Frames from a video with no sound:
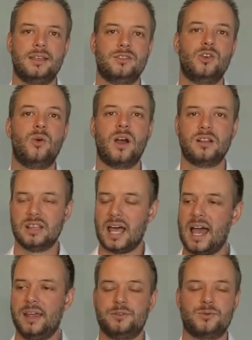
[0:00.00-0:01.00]
as though our
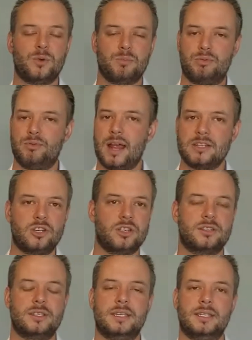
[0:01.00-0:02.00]
lives were
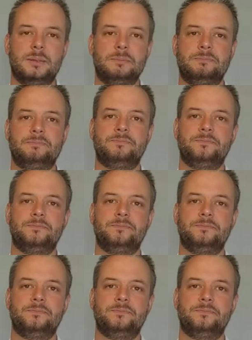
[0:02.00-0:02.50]
precious to him.